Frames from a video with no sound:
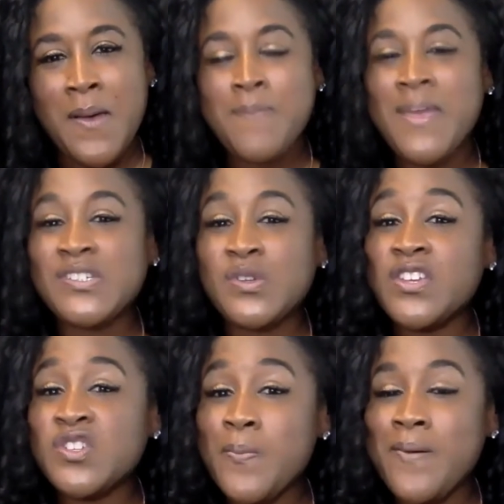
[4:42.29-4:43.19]
Make sure
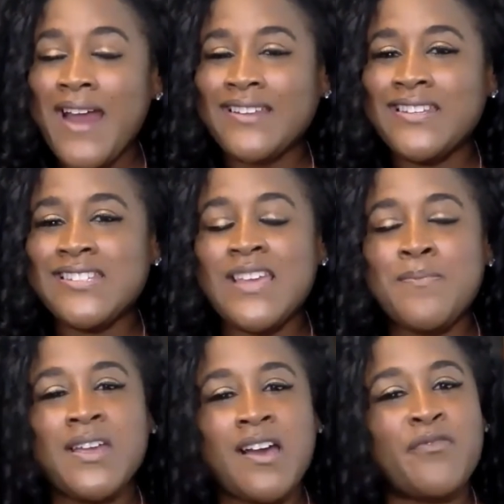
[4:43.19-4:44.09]
that you practice and
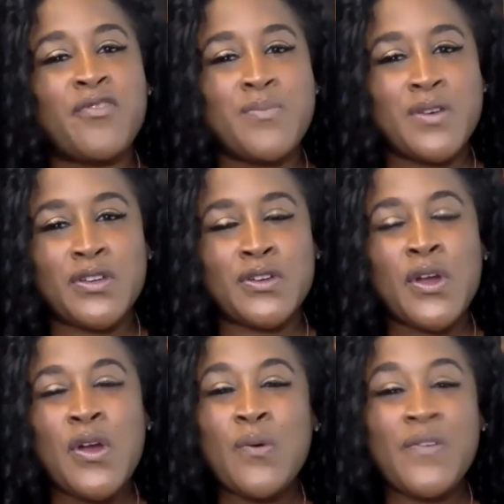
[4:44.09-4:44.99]
become familiar
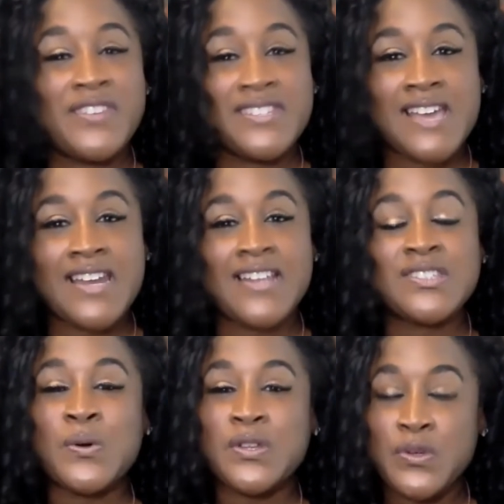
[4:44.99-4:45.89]
with the settings
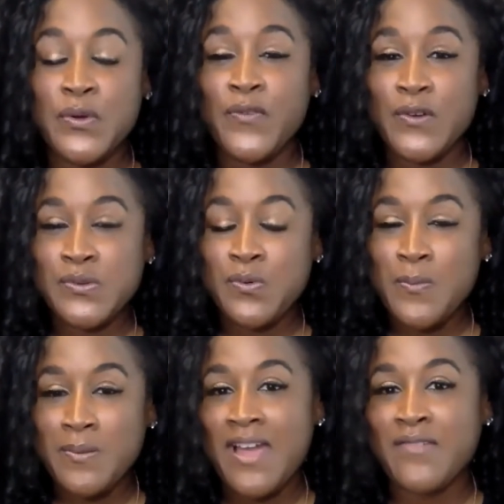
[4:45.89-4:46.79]
on your virtual
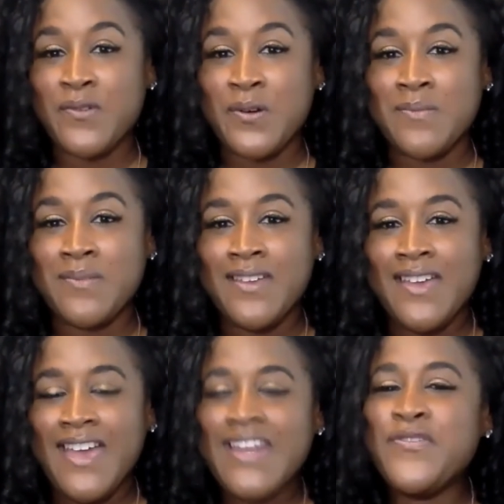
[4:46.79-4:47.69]
platform.
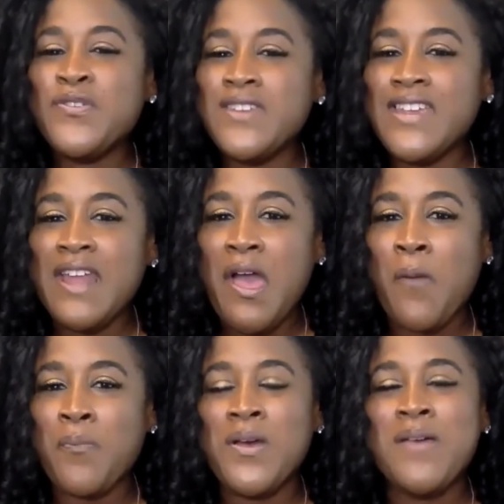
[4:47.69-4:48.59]
And if you need
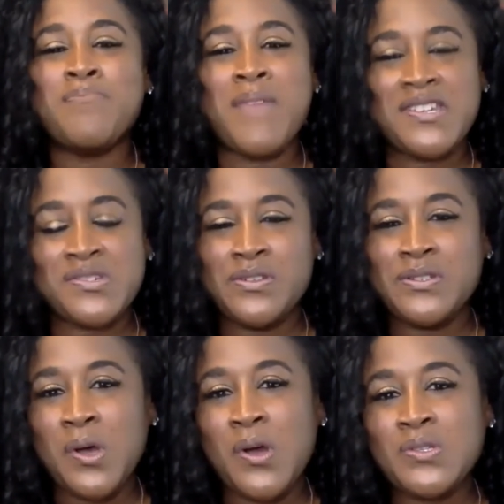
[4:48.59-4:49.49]
help, make sure you
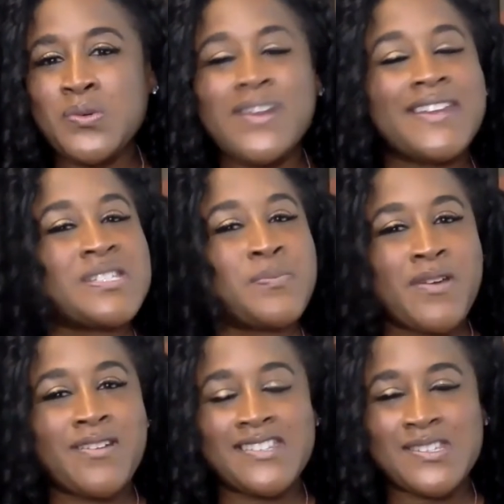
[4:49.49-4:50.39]
talk to an
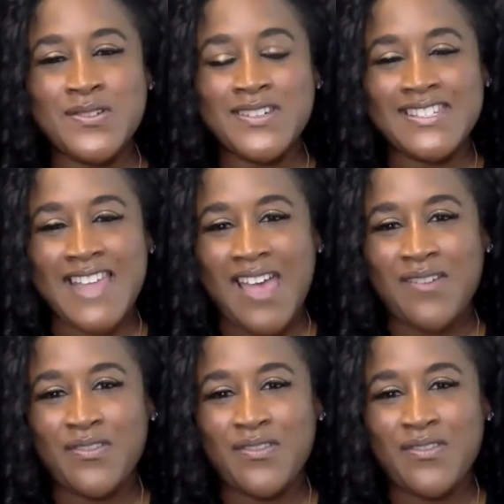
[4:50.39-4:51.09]
experienced Corps staff.